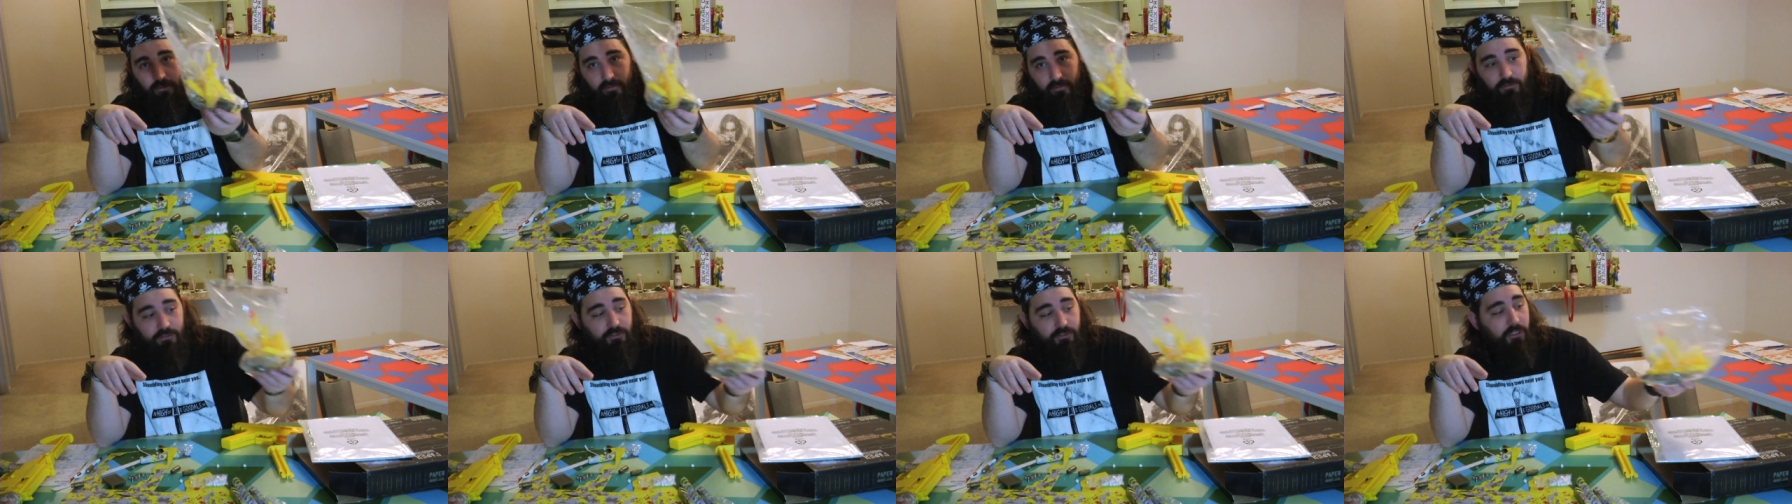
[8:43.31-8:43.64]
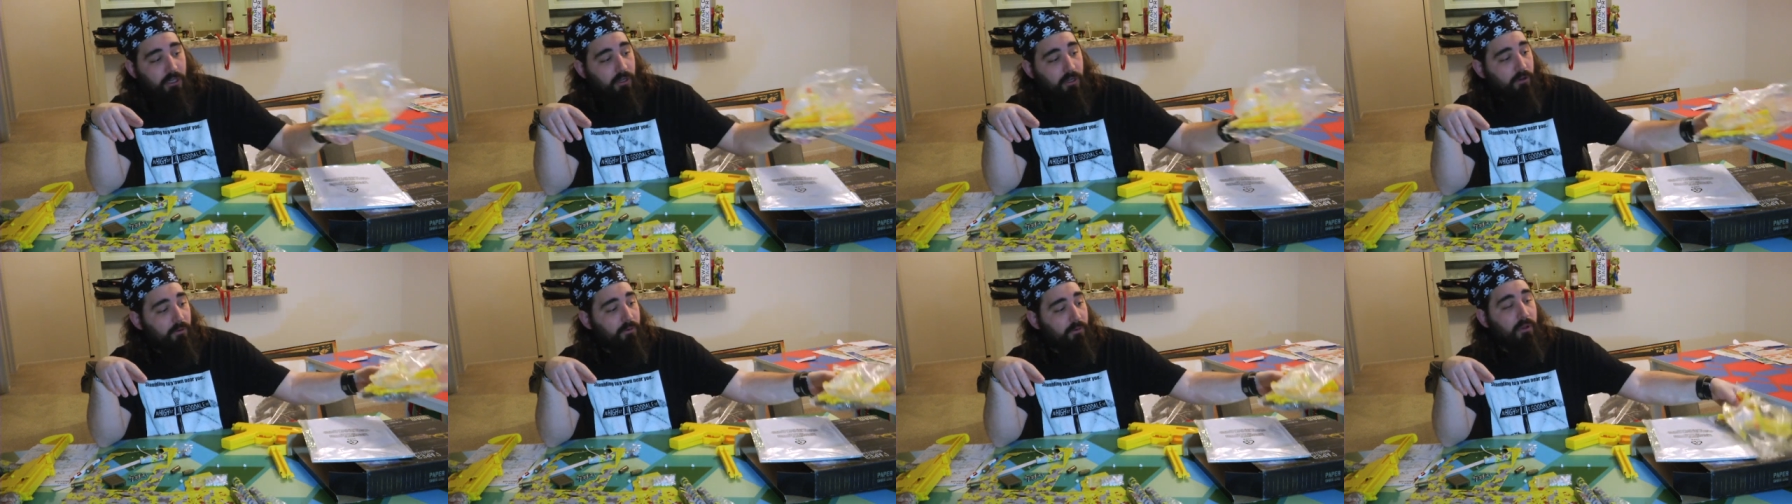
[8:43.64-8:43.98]

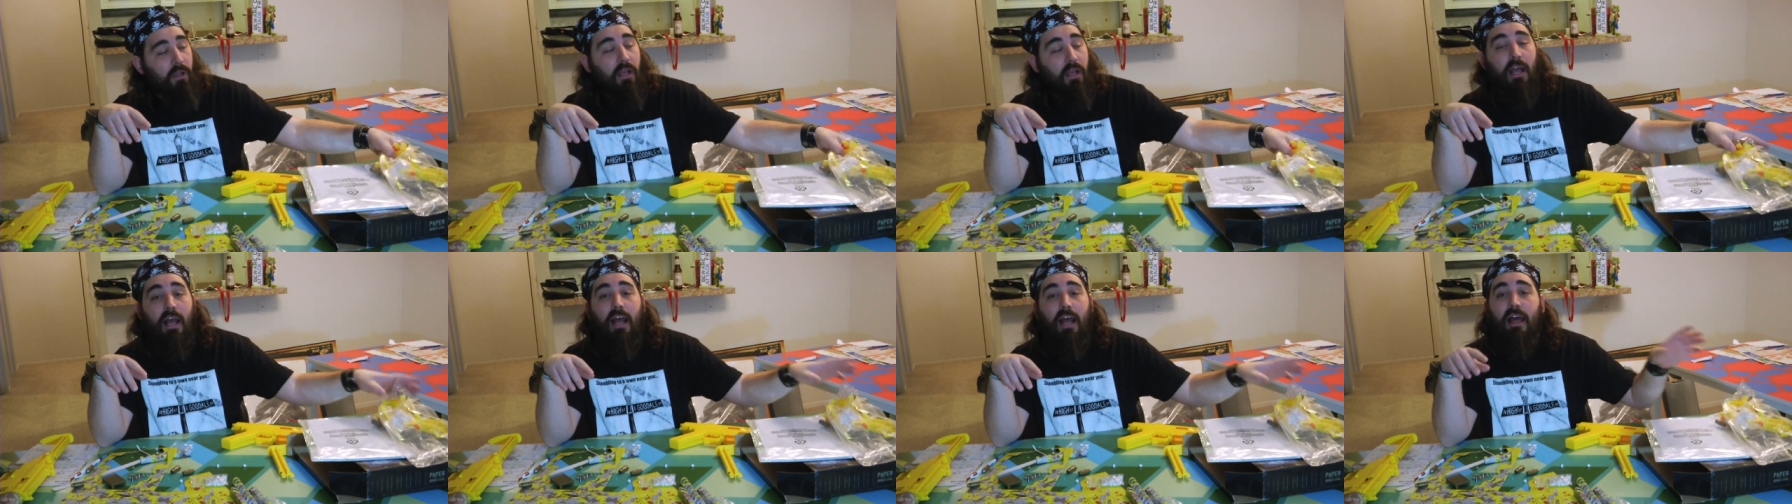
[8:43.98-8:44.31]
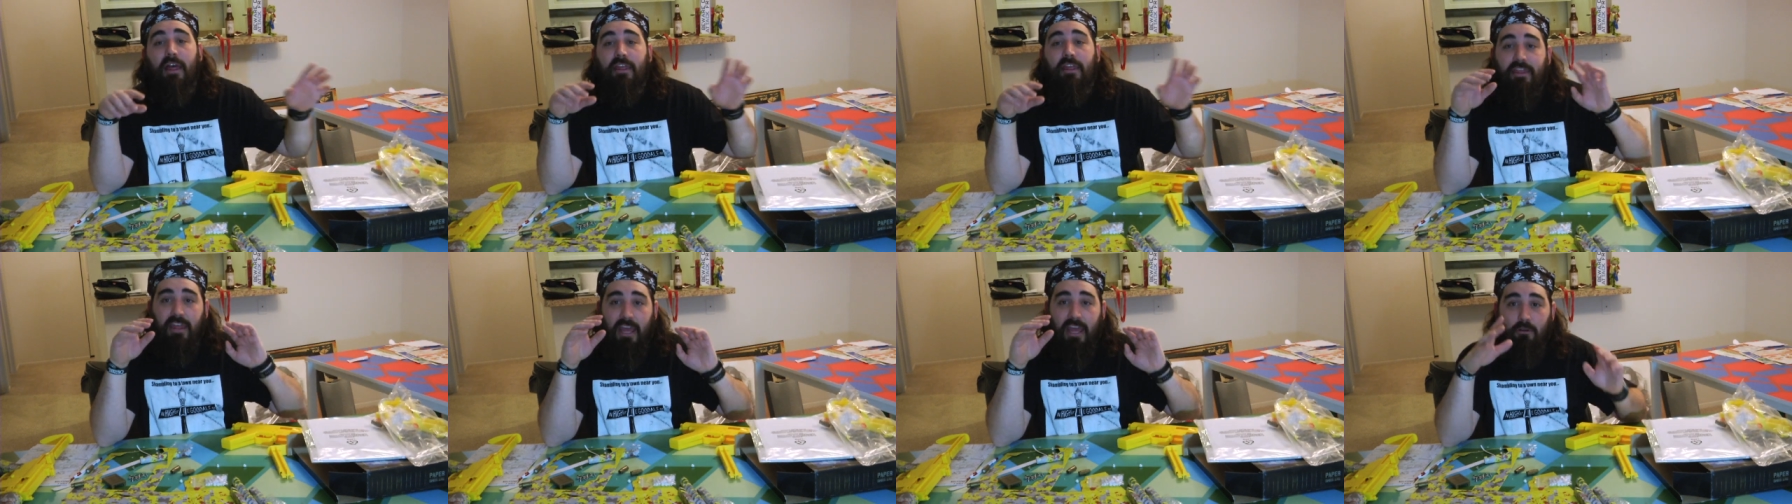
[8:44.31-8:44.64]
So
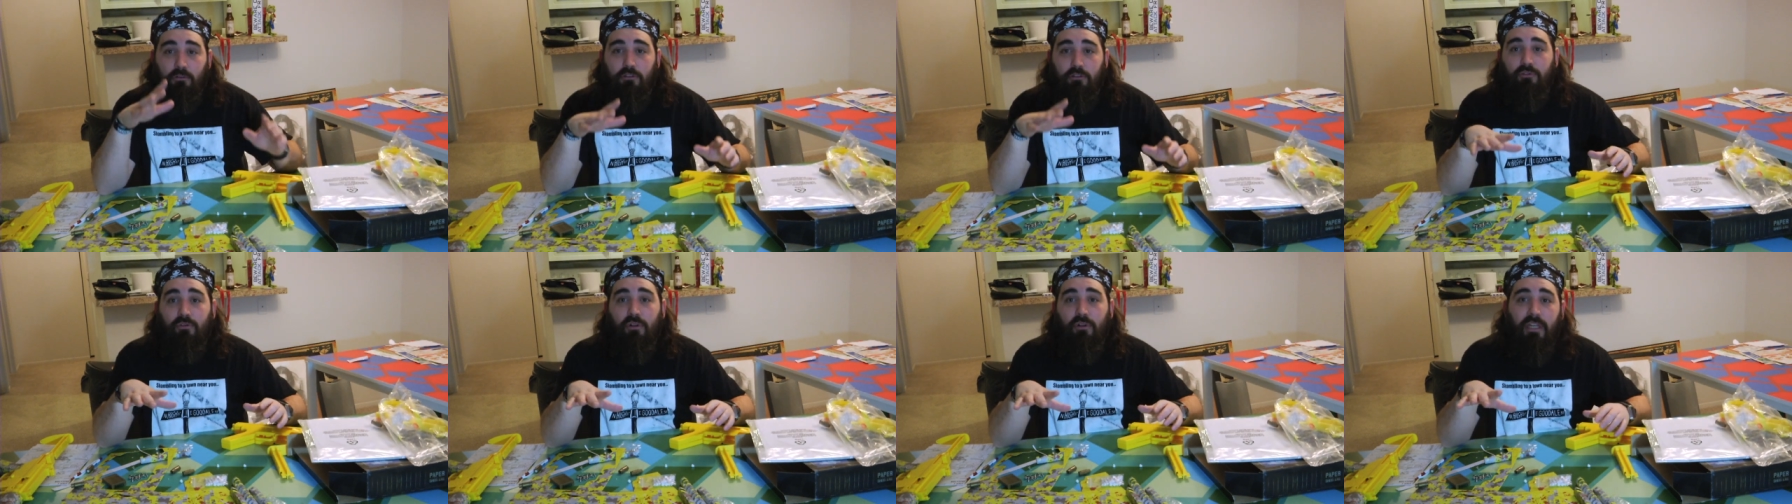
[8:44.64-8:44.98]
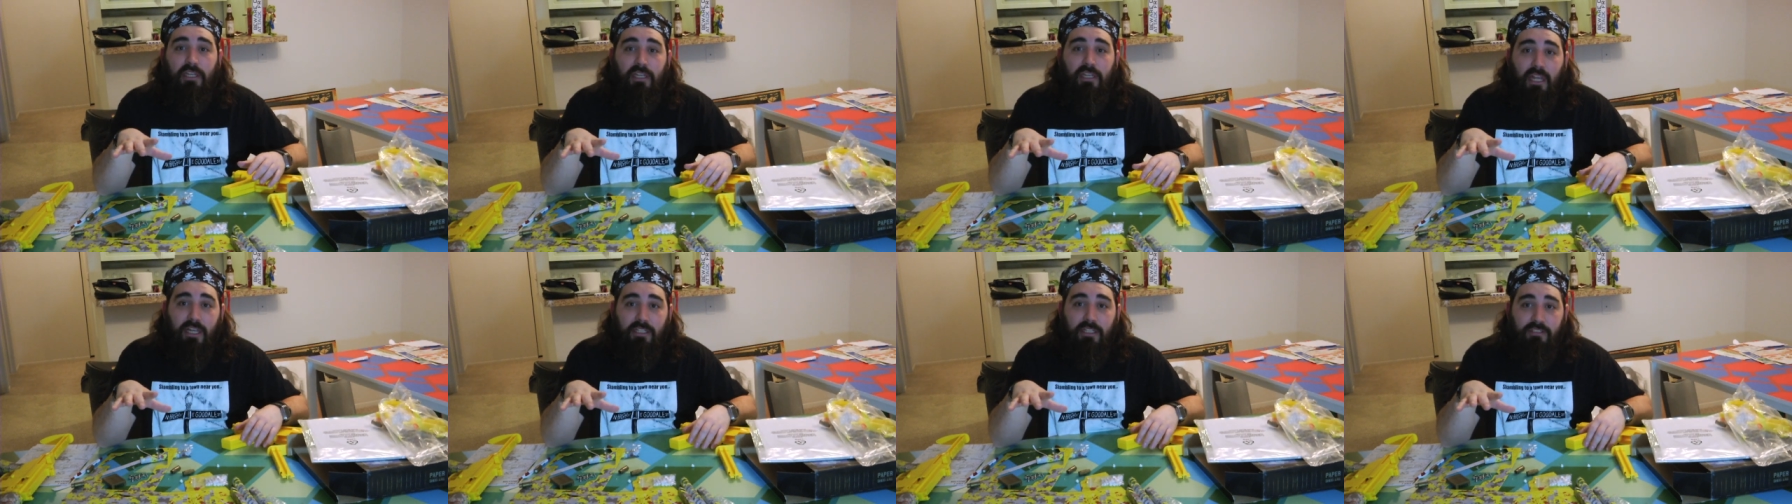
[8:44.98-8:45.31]
that was
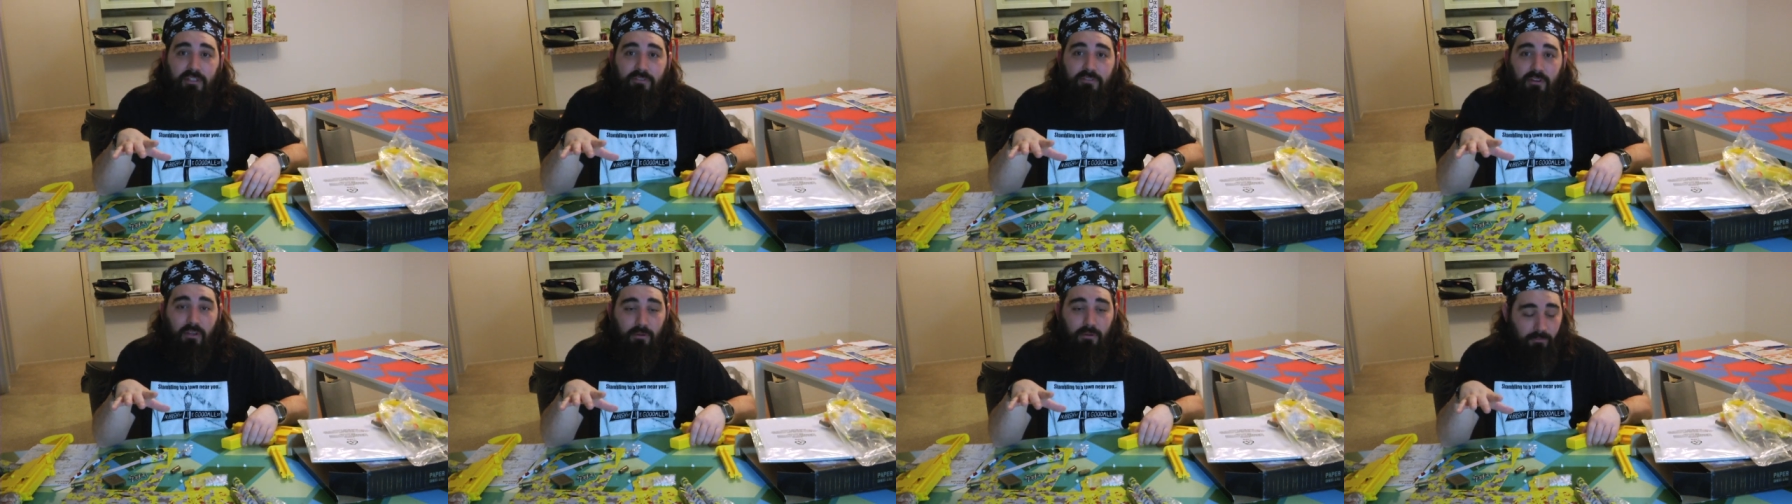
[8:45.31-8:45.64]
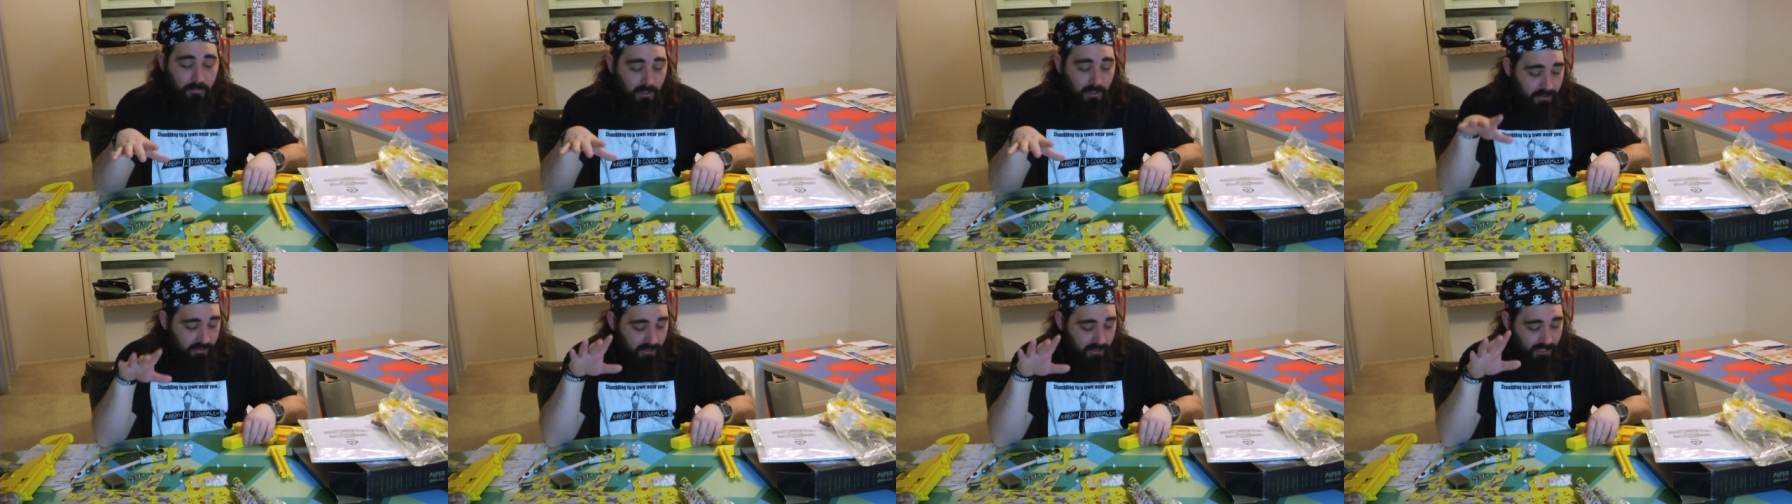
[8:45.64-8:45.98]
really nice of
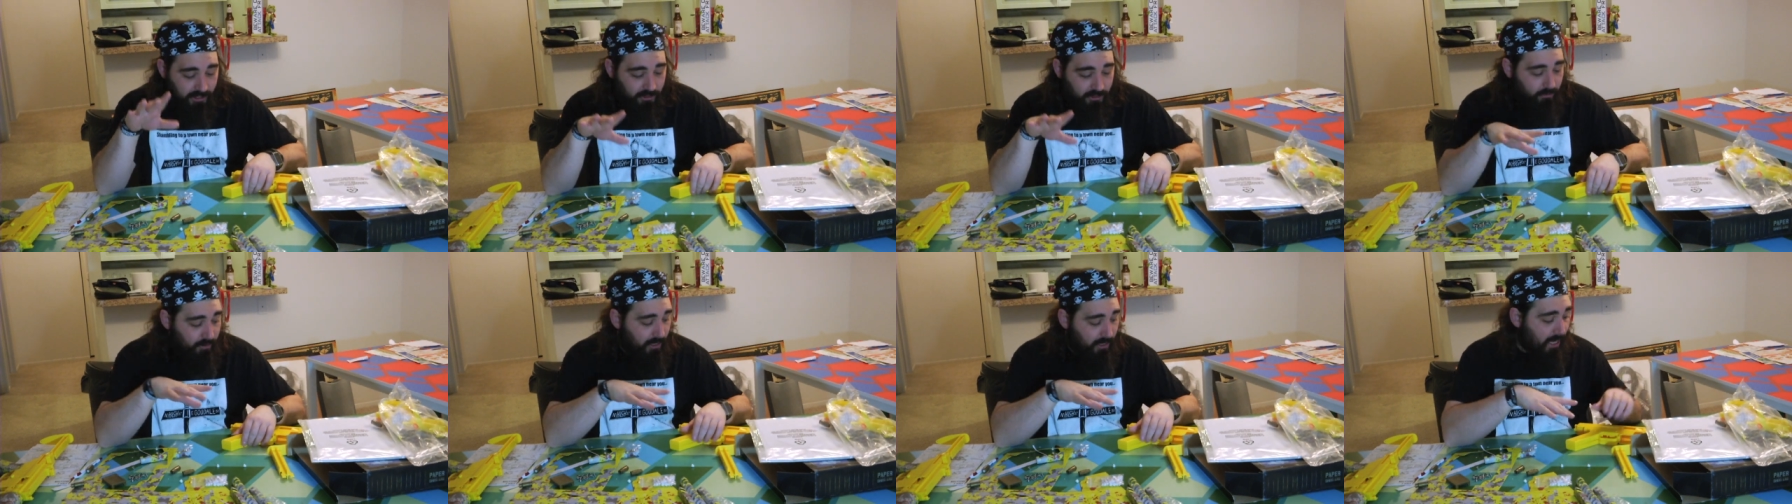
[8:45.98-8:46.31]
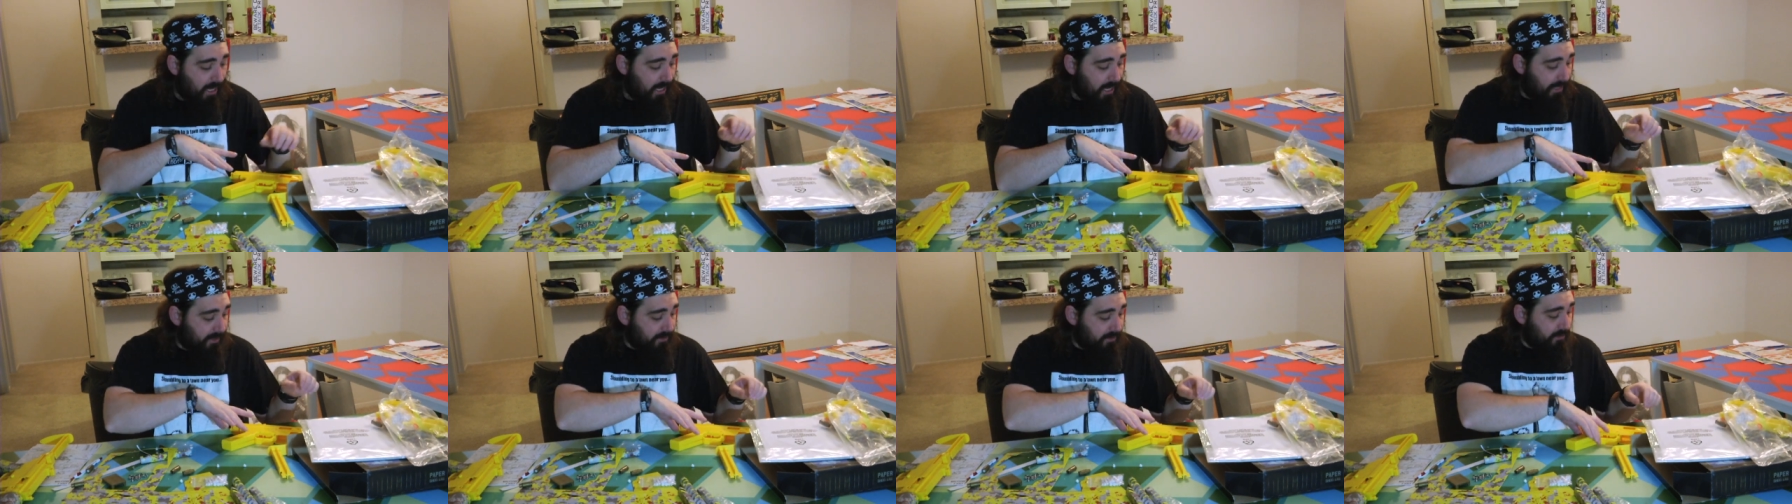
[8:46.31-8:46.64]
them. Thank you
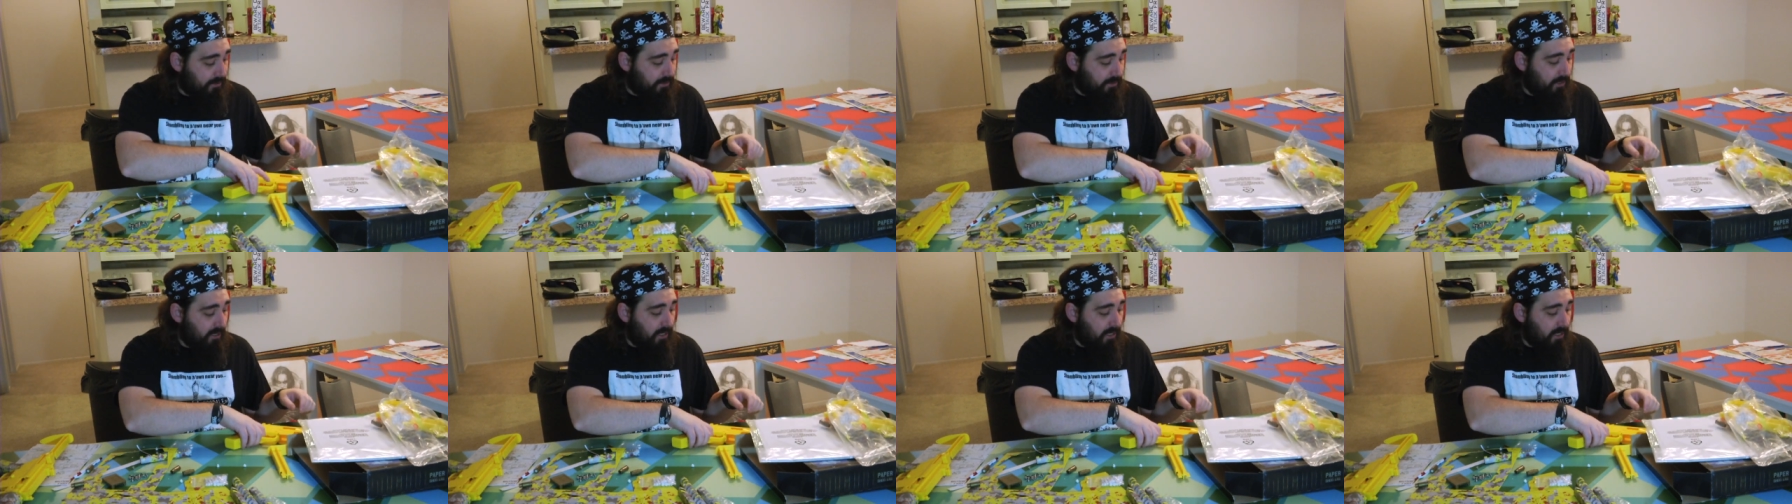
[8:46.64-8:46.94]
guys.